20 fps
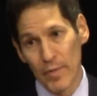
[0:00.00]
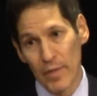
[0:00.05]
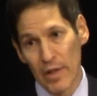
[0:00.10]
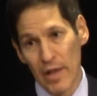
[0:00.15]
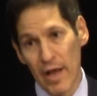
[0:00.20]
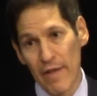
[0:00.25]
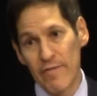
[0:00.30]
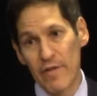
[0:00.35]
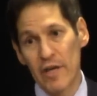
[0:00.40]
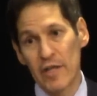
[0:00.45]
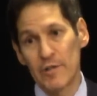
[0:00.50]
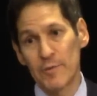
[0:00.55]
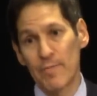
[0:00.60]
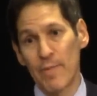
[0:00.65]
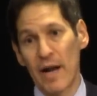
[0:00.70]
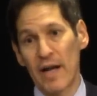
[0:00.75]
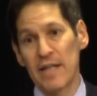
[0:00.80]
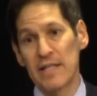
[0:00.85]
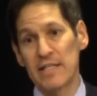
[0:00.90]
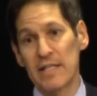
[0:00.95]
Life
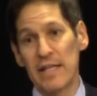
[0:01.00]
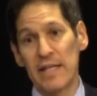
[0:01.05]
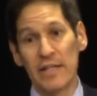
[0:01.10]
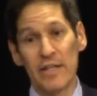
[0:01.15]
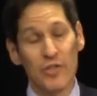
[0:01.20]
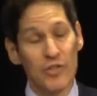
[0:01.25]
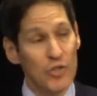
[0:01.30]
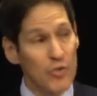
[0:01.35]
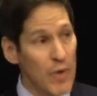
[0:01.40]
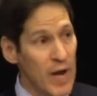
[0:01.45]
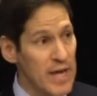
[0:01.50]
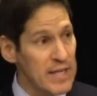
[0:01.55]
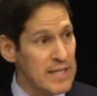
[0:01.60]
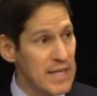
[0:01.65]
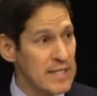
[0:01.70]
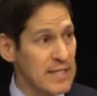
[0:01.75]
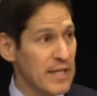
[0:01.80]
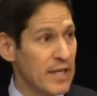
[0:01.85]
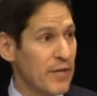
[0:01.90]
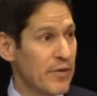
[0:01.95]
expectancy in the US
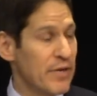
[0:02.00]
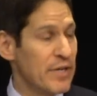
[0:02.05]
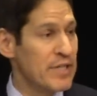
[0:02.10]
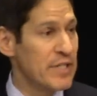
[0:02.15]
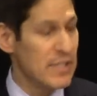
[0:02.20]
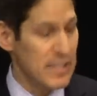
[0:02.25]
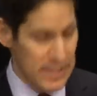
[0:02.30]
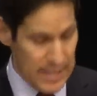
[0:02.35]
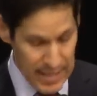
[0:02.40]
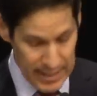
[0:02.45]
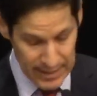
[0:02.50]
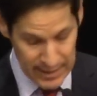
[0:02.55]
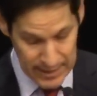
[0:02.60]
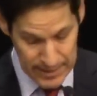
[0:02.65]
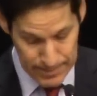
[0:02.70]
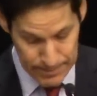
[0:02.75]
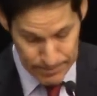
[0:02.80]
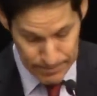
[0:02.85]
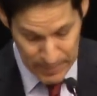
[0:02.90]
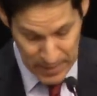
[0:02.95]
has increased steadily.